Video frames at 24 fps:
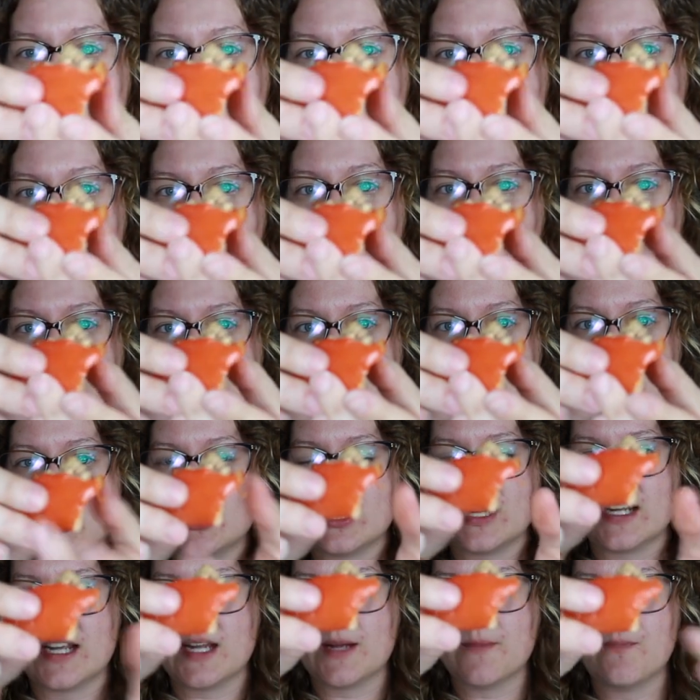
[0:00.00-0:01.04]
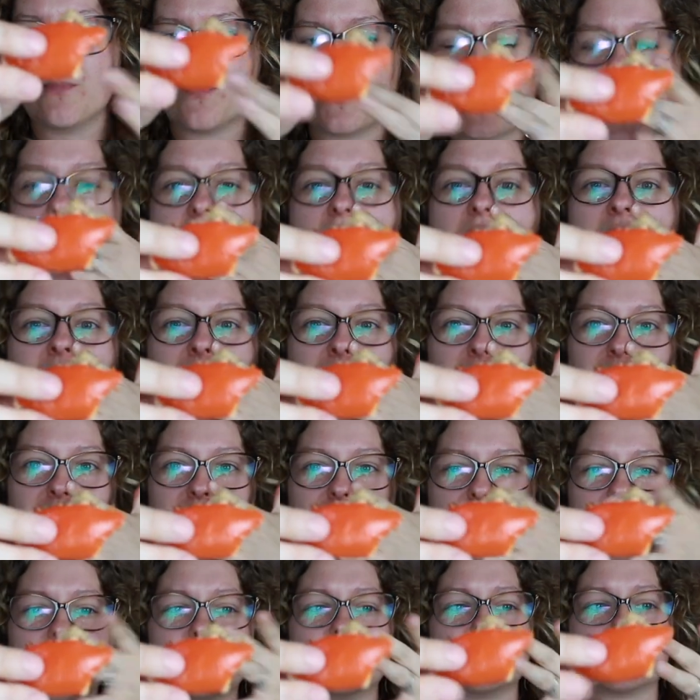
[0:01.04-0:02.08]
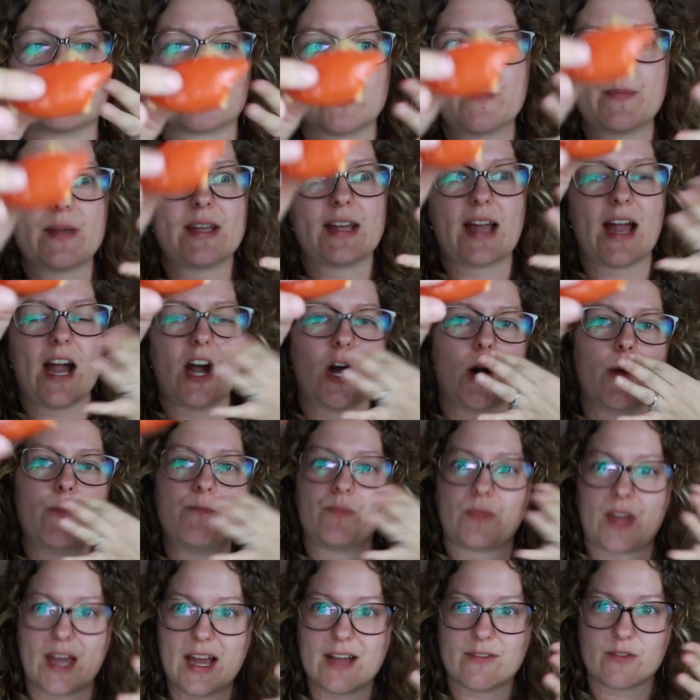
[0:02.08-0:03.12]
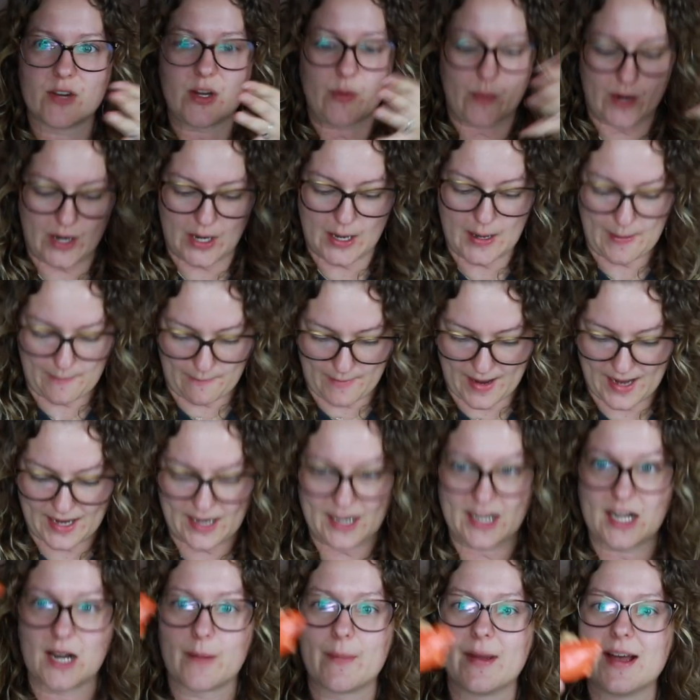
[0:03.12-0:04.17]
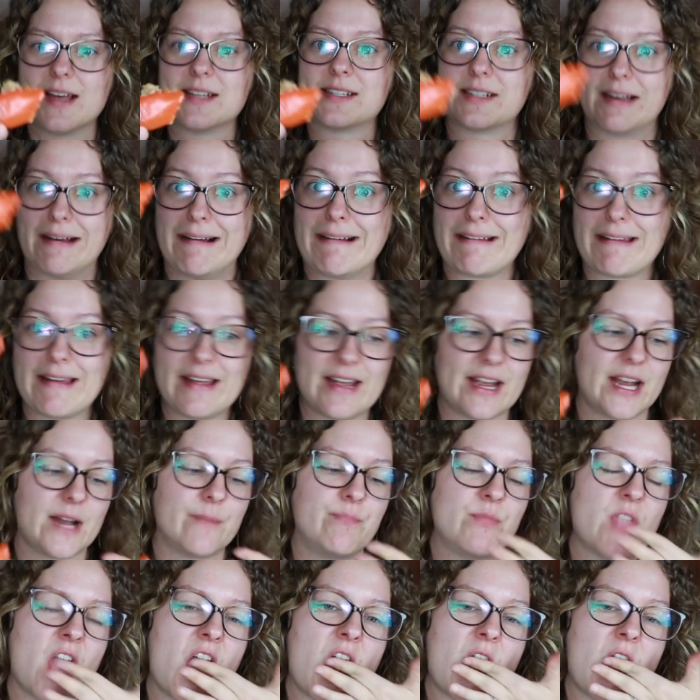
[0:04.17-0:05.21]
spongy, dripping out everywhere, making a mess again.